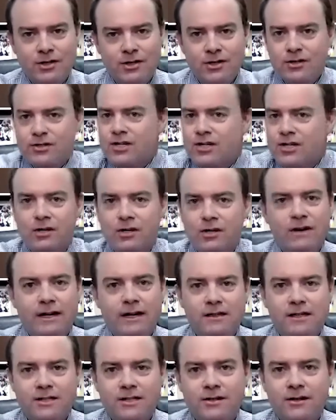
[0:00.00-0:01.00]
You're such a great
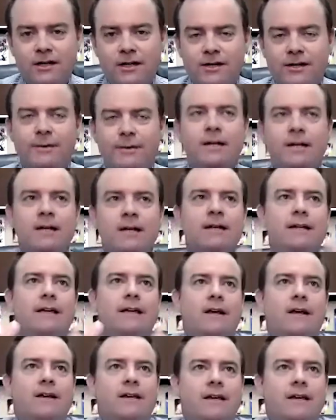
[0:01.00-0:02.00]
listener, and you you
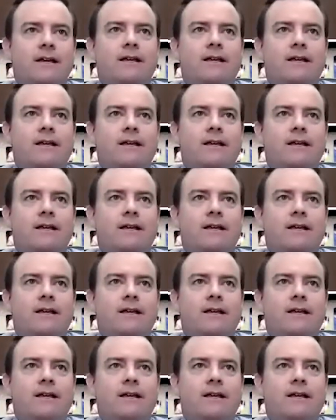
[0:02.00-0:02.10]
know you